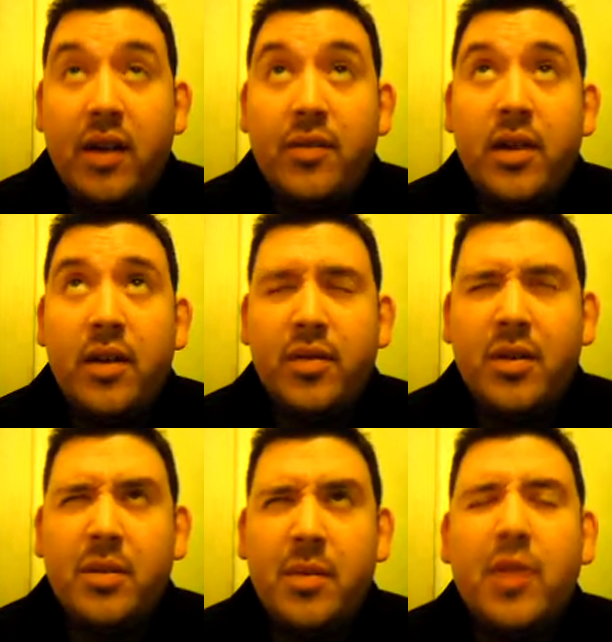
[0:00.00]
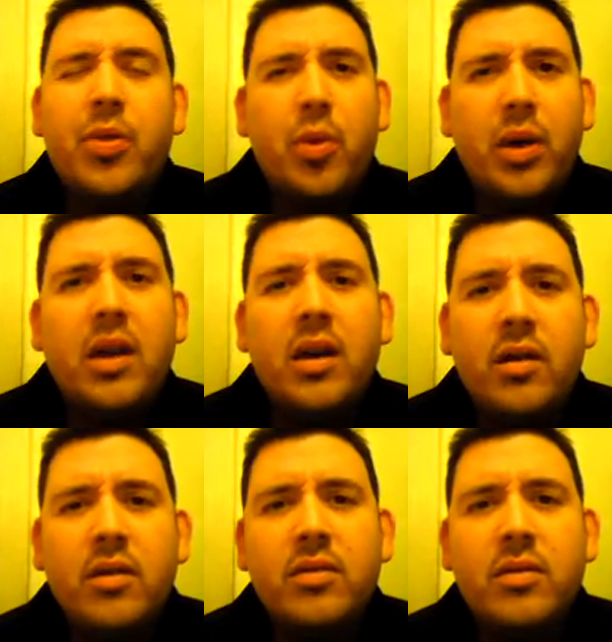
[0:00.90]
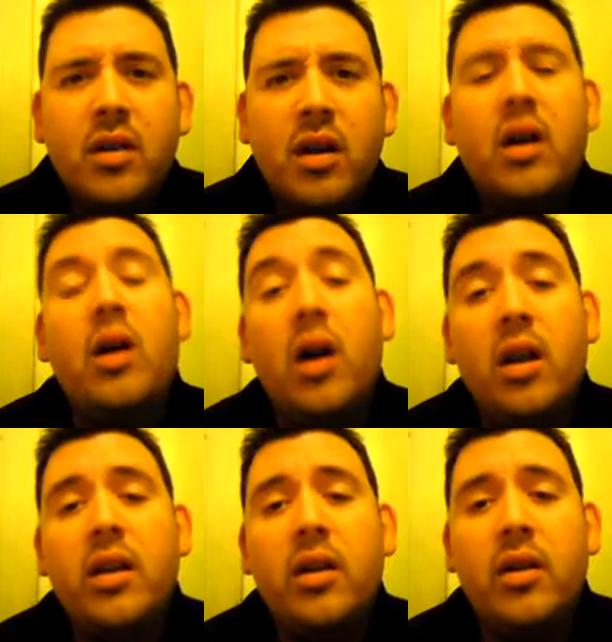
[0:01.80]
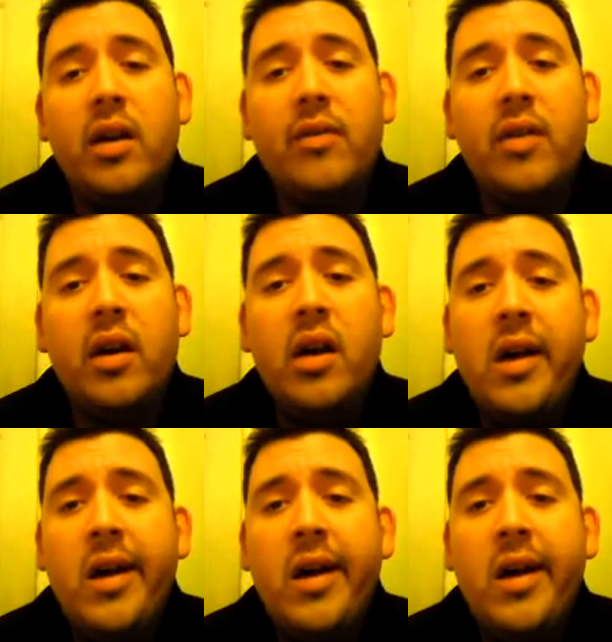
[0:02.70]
Lafayette for about 3 years, a leader in Lafayette.